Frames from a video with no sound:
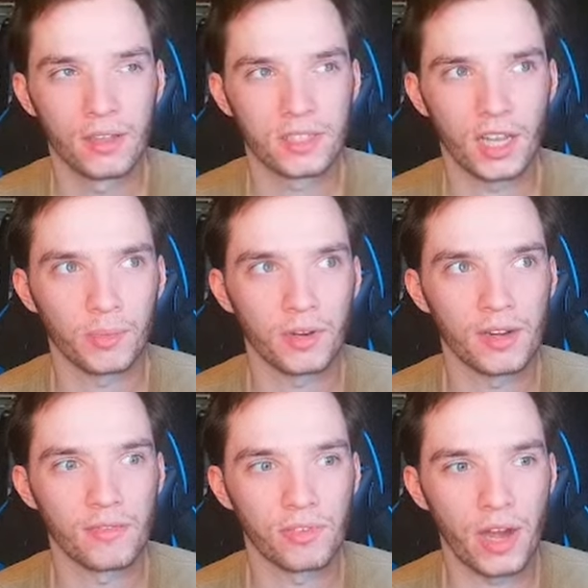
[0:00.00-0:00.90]

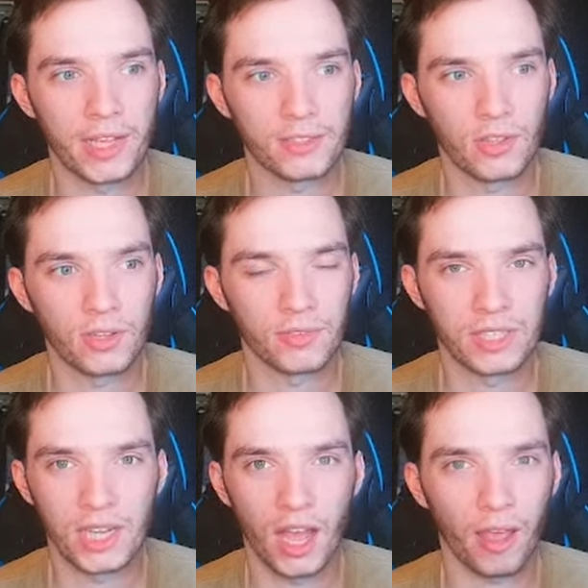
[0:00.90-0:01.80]
separated for as long of a
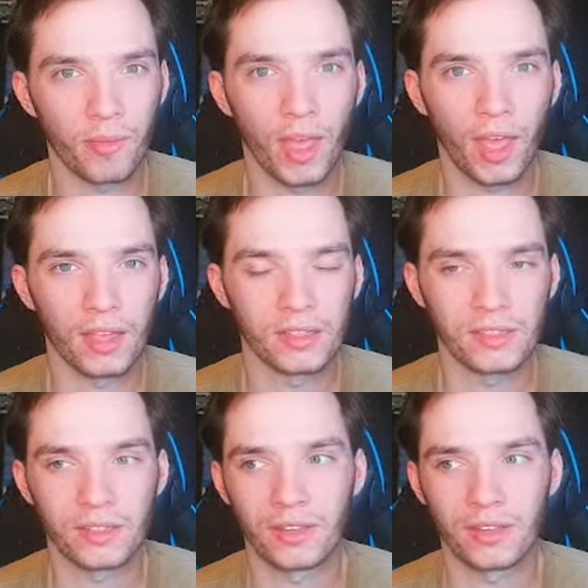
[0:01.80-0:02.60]
time as